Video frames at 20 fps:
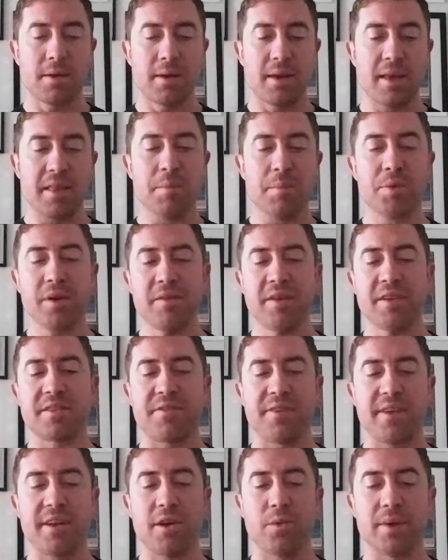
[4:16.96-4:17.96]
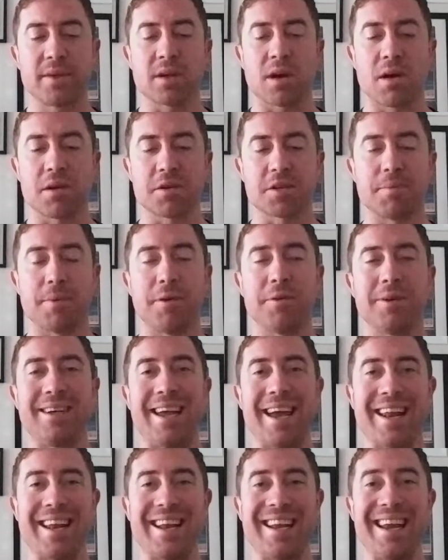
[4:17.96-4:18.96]
in the previous video, we talked about
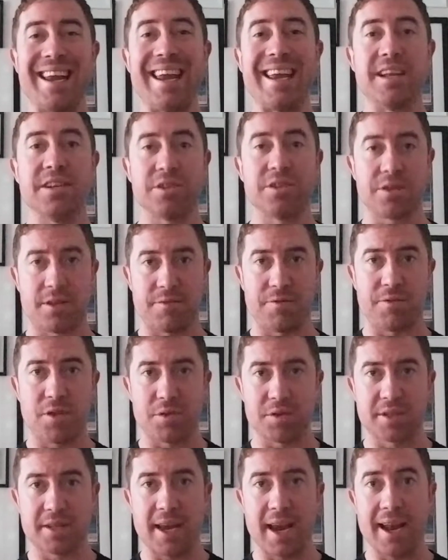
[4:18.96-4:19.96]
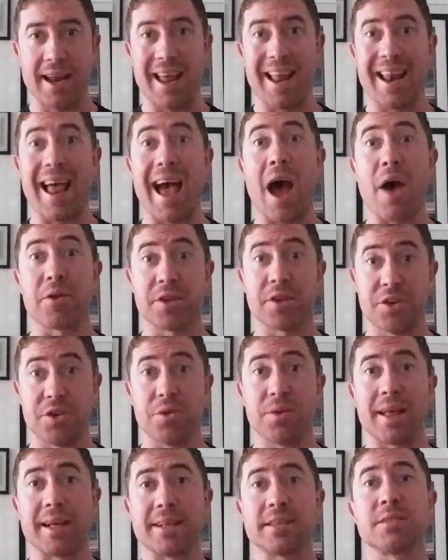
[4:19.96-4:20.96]
getting into the flow state and how to
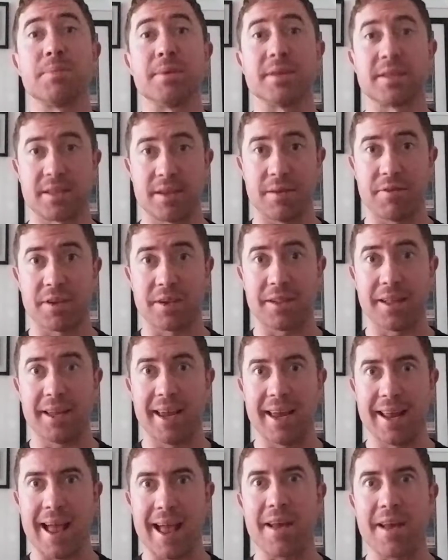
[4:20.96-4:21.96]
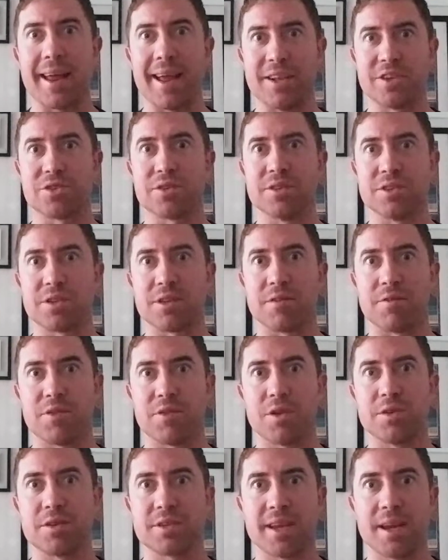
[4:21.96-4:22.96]
do that specifically, and how to enter into the
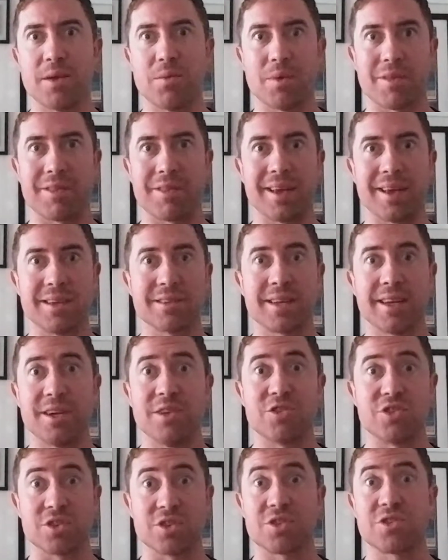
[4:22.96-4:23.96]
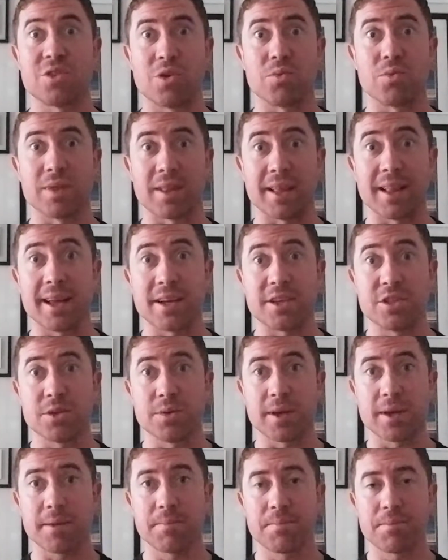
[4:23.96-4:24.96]
flow state with things that you just don't really like
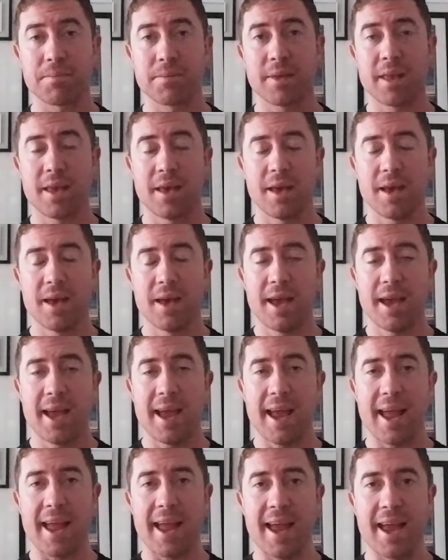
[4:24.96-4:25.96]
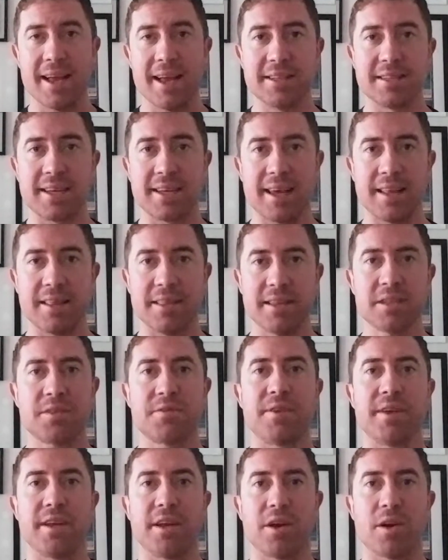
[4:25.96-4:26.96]
doing. And in this
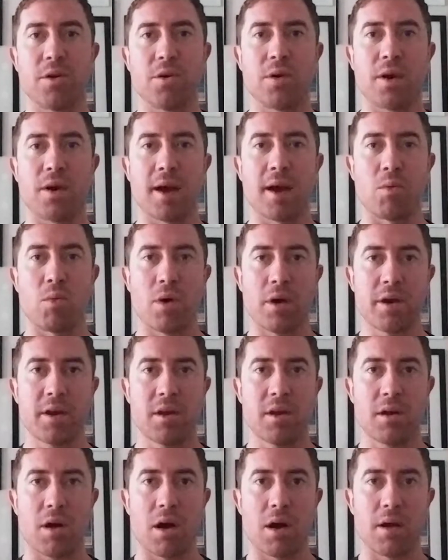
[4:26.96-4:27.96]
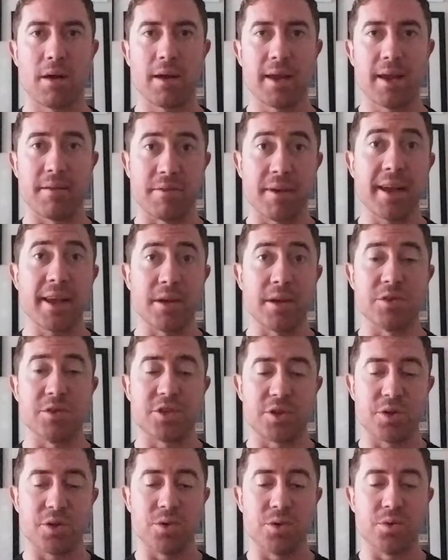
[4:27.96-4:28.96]
video, I want to invite you
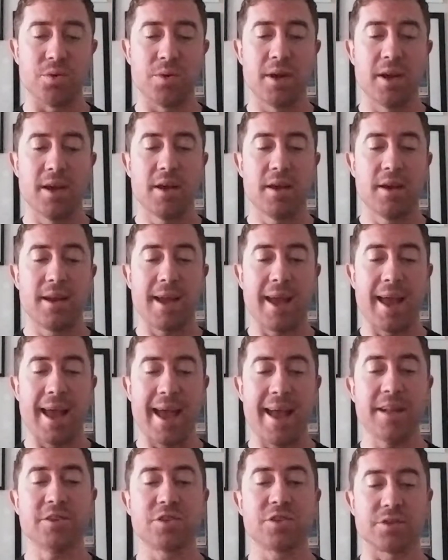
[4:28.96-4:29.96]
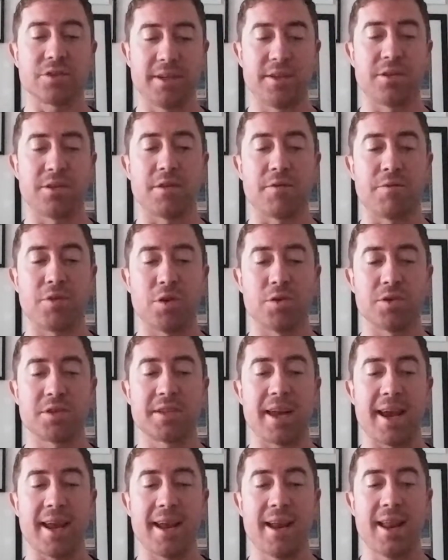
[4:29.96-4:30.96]
to enter into the flow
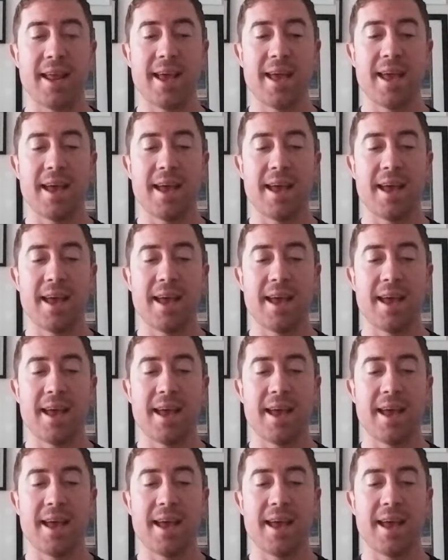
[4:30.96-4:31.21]
state